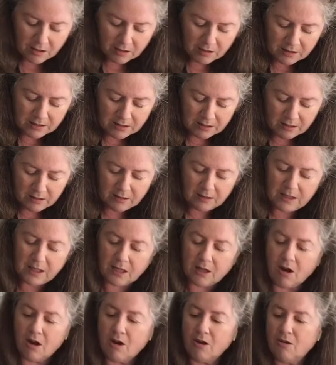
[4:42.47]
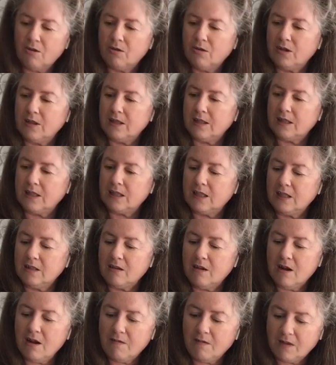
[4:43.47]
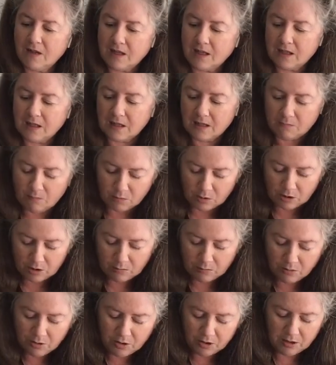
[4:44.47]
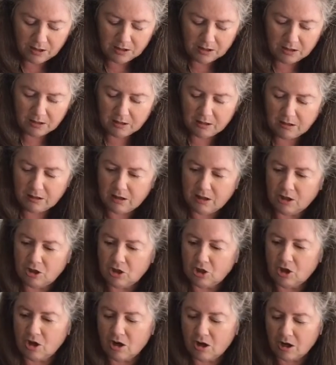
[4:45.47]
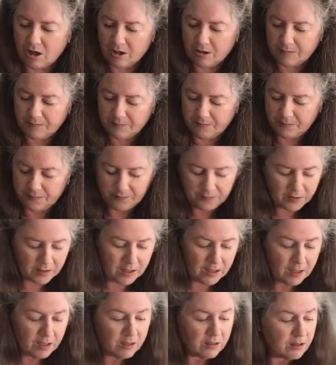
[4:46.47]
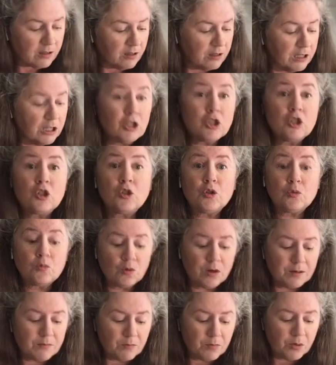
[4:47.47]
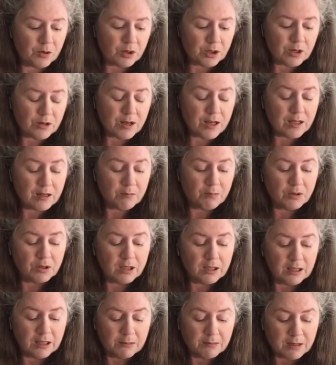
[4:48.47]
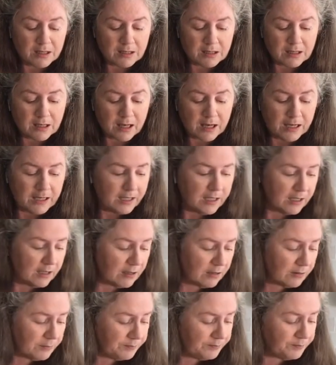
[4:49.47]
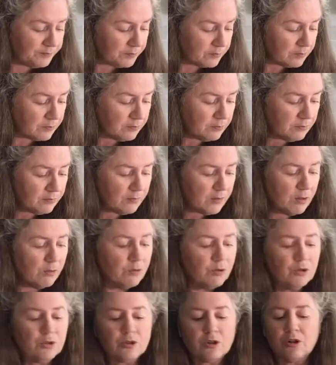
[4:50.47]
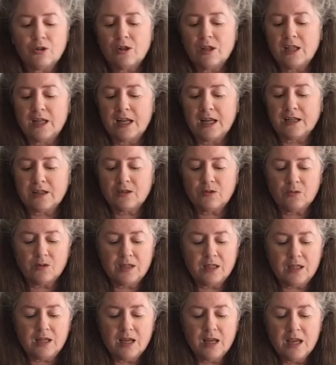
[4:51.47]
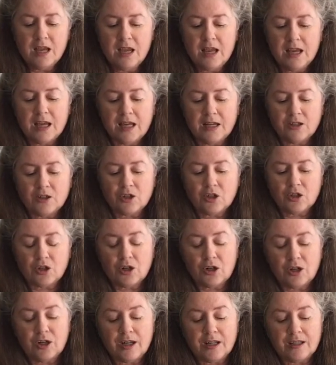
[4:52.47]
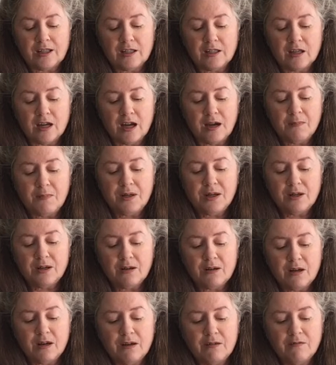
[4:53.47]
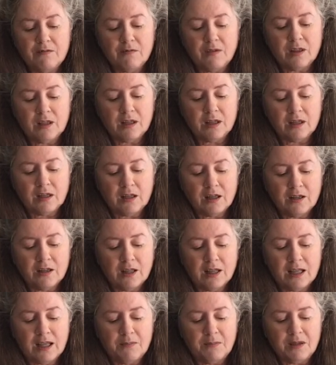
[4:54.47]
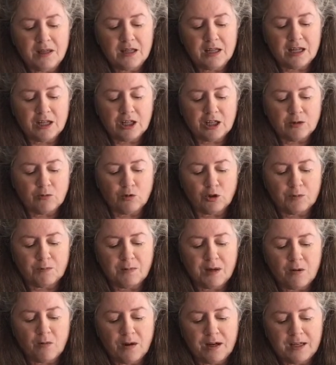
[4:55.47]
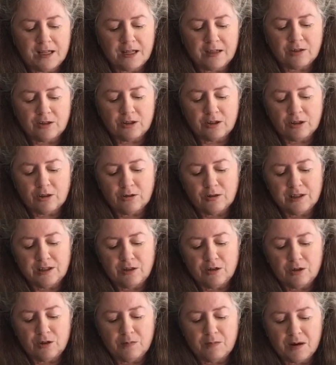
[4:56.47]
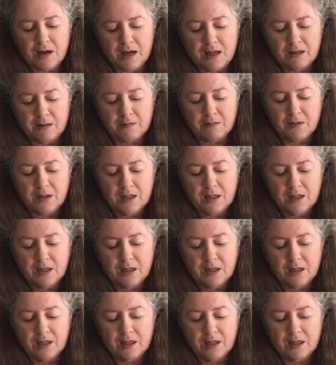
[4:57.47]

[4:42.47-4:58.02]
to take all of the skin off, and then we're going to put it into the jar. So let's do one more, and I'll put the lemon aside here. We'll go to the next one. And I just start at the top here of the lemon, and I just work my way down slowly to the bottom.